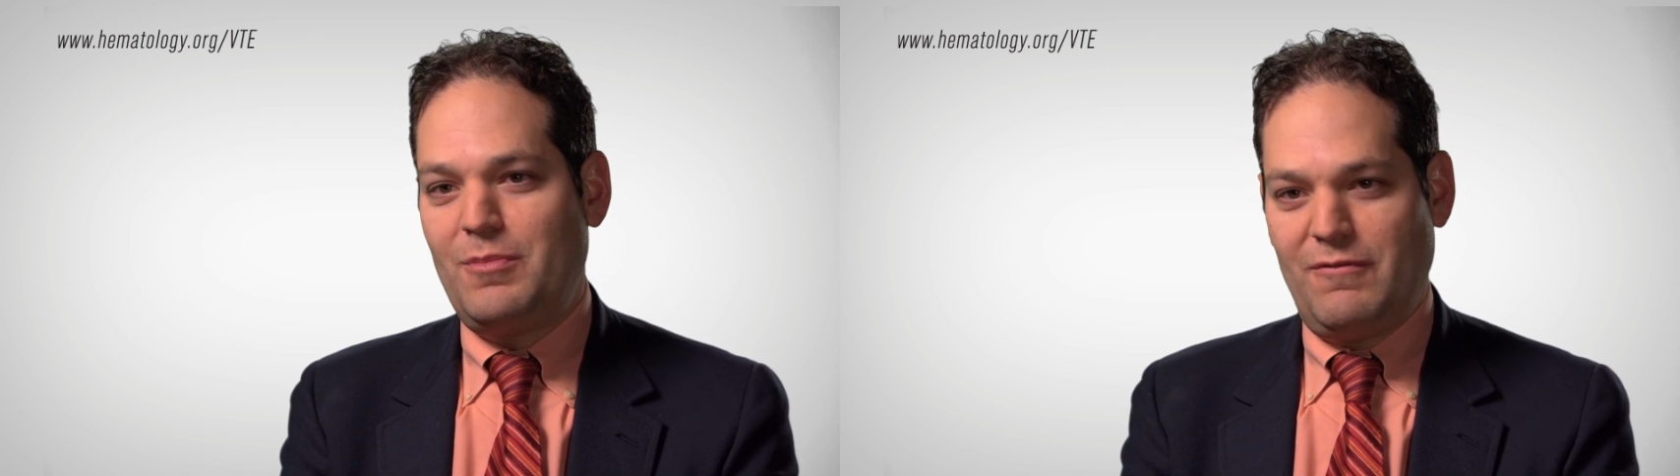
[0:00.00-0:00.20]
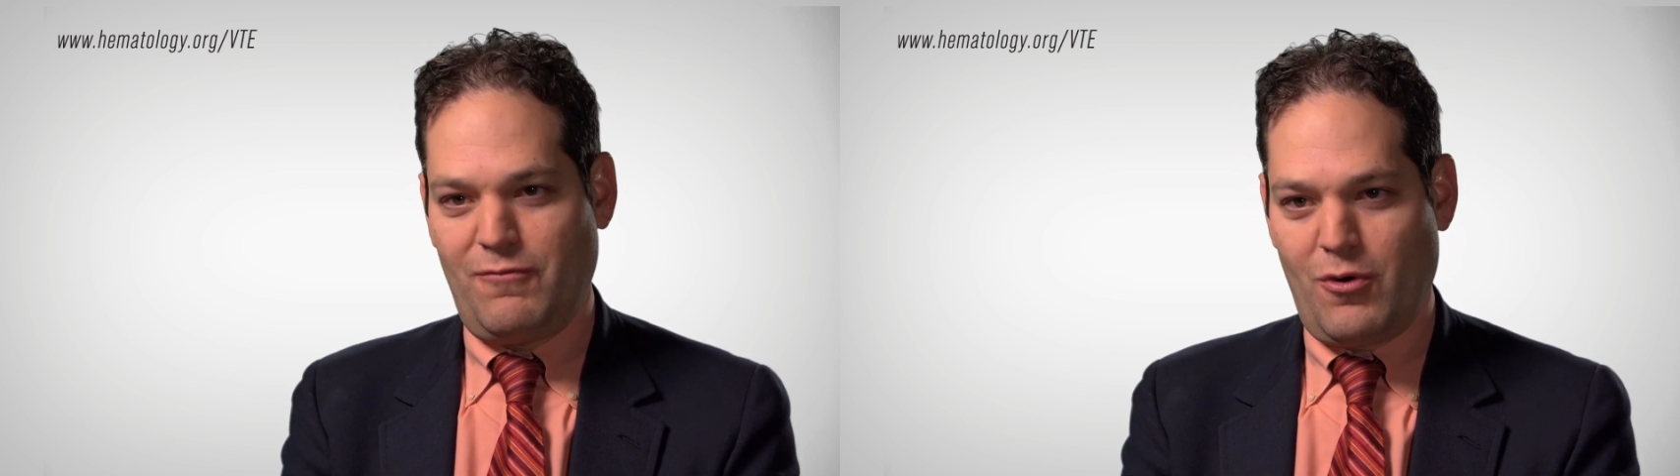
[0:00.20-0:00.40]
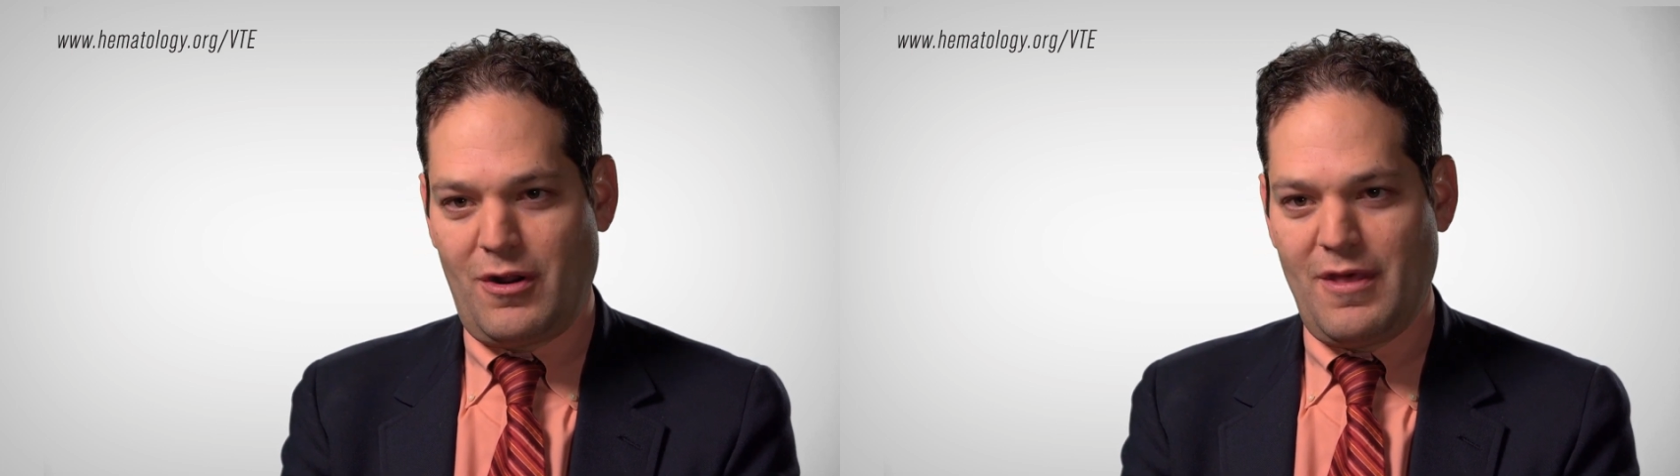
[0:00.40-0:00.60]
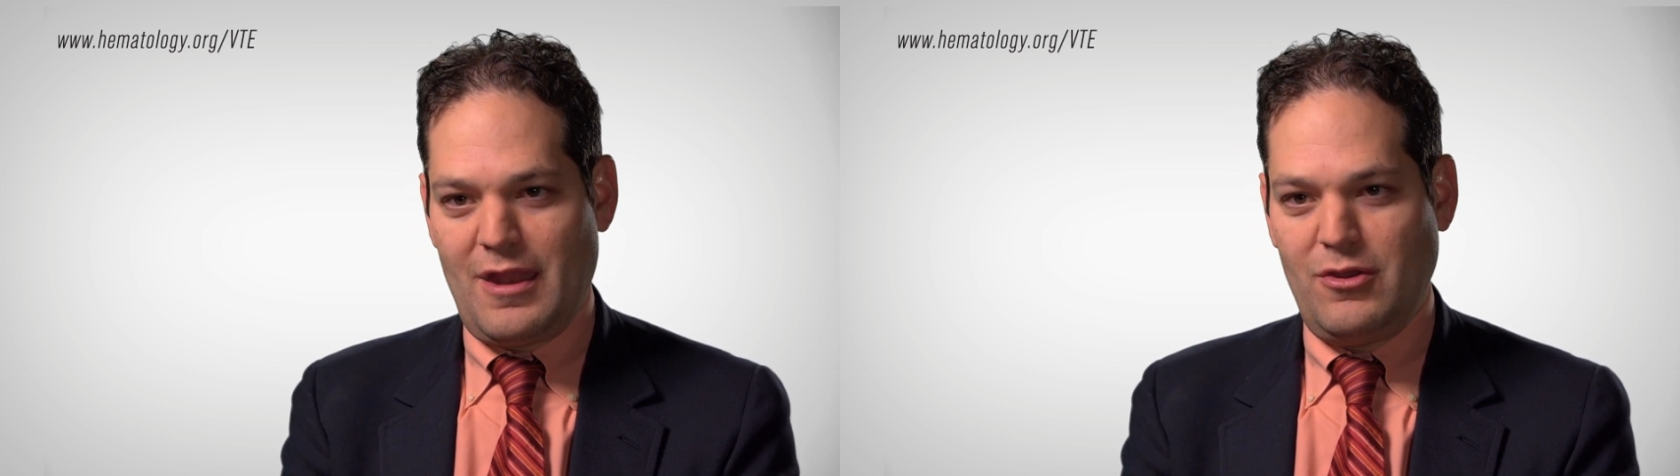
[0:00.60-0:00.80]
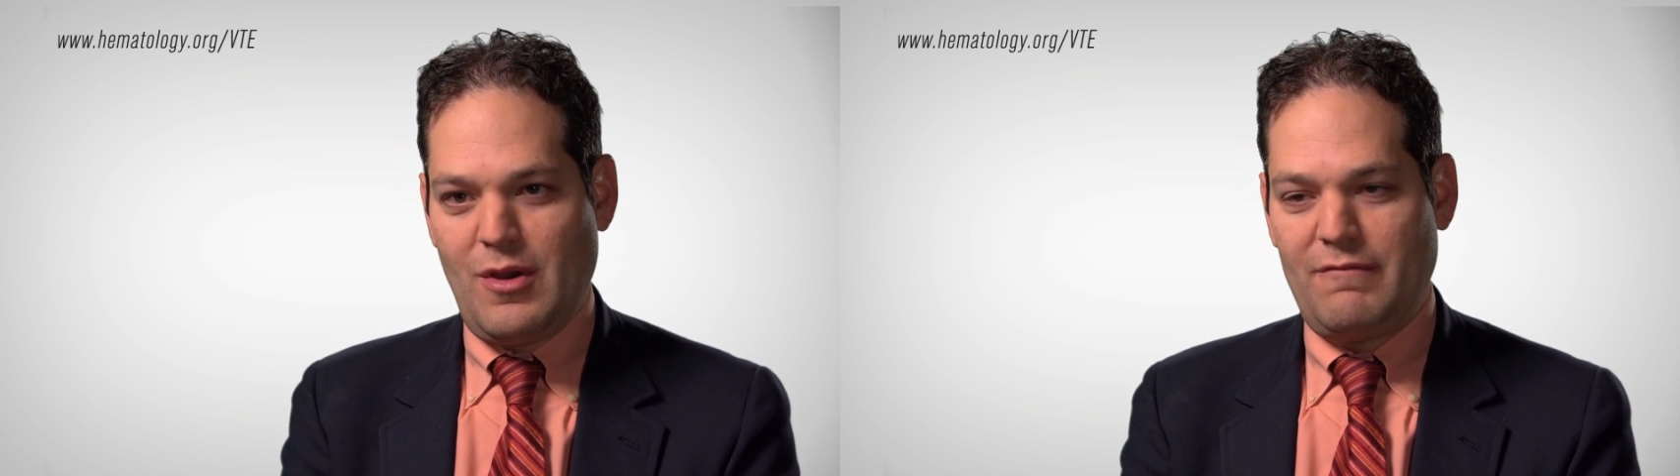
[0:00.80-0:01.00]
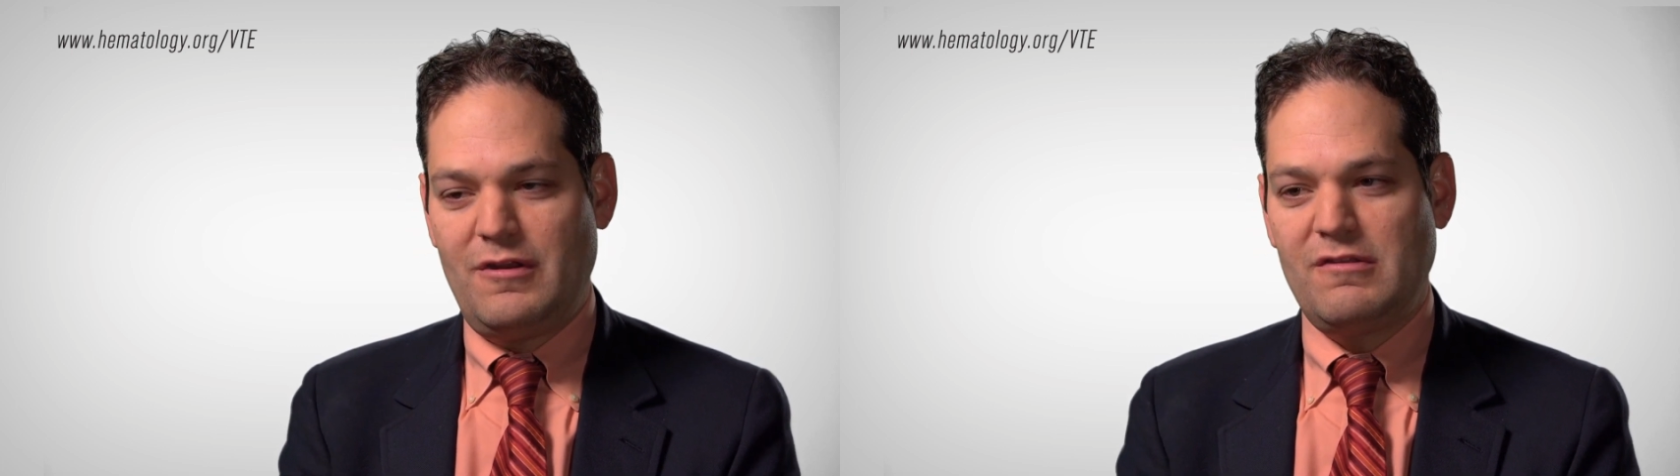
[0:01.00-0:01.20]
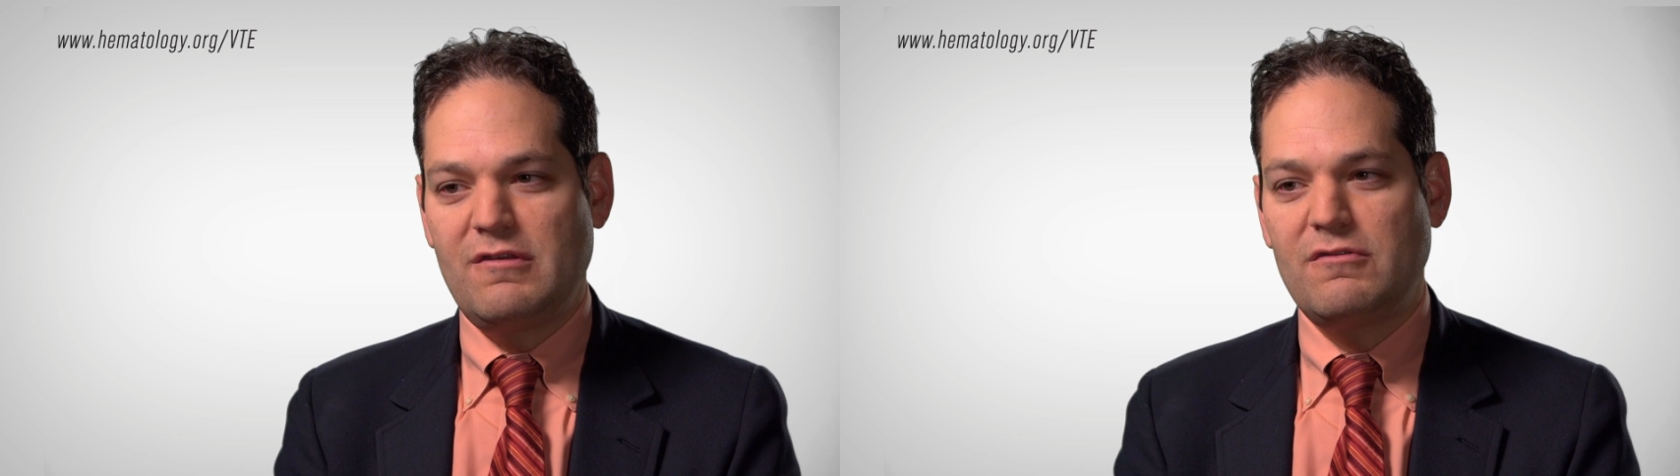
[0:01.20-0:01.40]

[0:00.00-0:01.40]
before that new evidence.